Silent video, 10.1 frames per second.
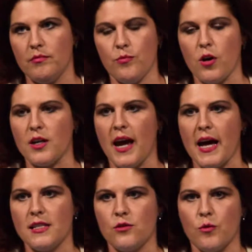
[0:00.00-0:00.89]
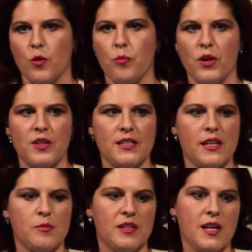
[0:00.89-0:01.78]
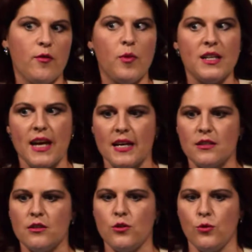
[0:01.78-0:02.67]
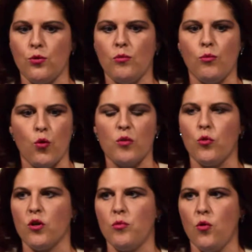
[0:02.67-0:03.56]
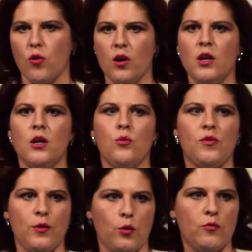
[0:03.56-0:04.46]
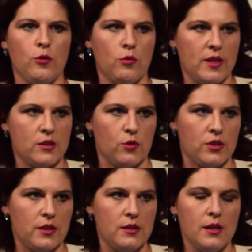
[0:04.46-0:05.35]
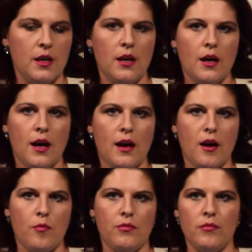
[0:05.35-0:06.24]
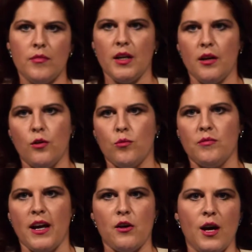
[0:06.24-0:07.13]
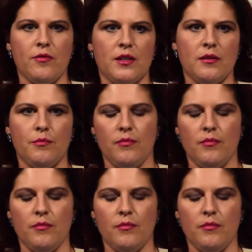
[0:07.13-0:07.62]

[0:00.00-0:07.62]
broadcast or print these days, because everybody's asked to do more and more and more with fewer and fewer resources. Now you have to,